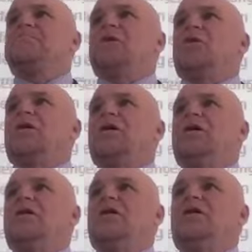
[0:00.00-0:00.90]
Okay,
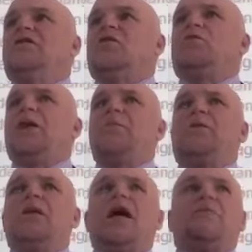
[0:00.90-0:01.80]
so people
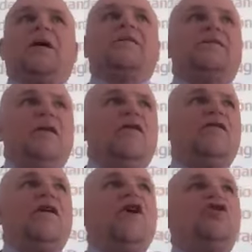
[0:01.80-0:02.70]
like myself
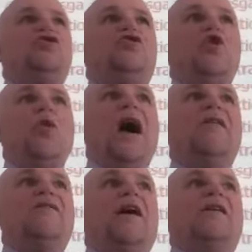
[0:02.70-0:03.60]
do have
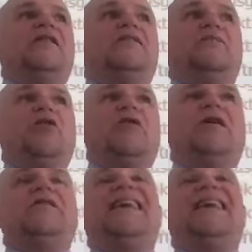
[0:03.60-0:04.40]
that experience and